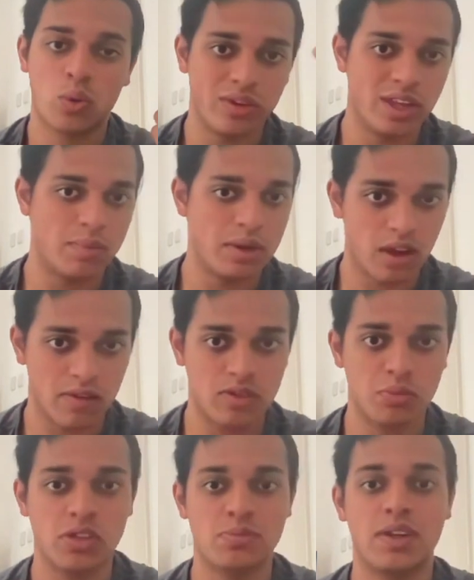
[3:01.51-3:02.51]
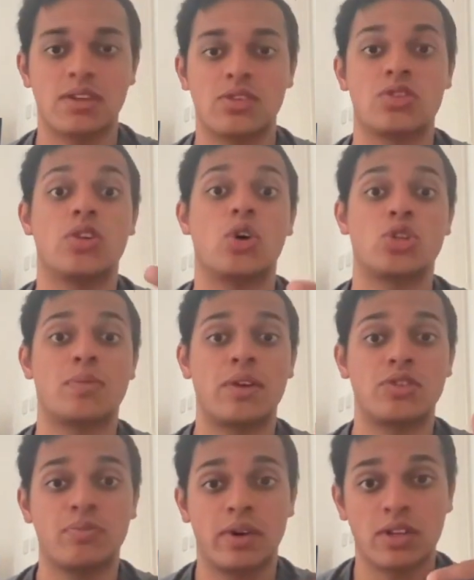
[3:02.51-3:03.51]
Would they be comfortable spending such a large
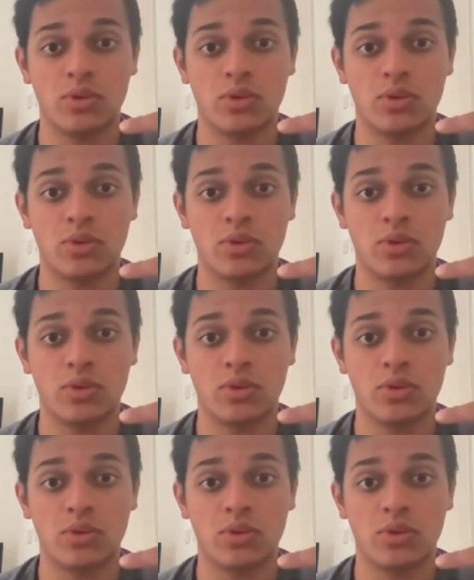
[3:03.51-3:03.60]
amount of money